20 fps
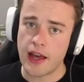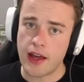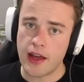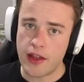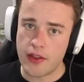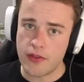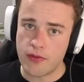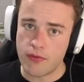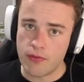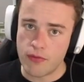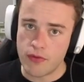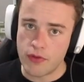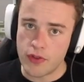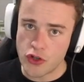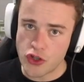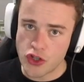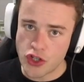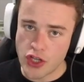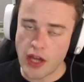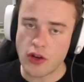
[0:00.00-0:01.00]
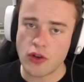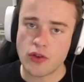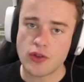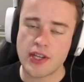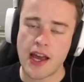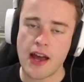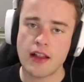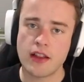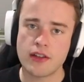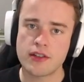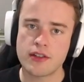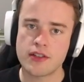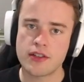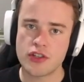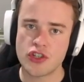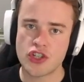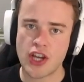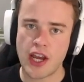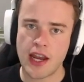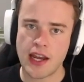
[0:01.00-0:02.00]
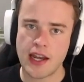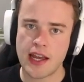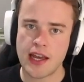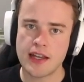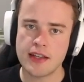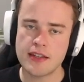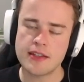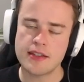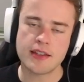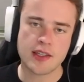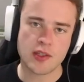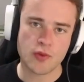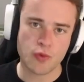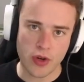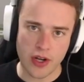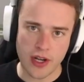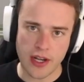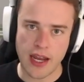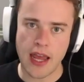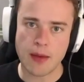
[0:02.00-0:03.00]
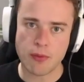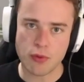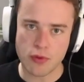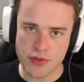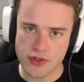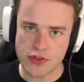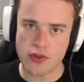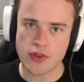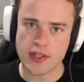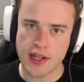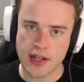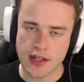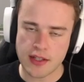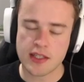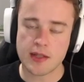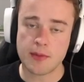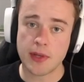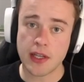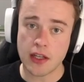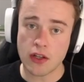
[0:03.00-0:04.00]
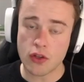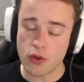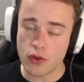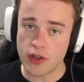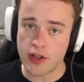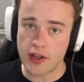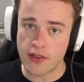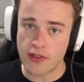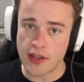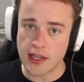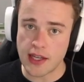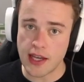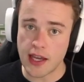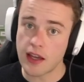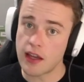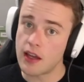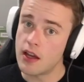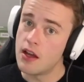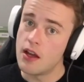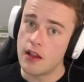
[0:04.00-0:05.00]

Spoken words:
And the Shadow talent that Chane has is what enables those cards to be included in the deck.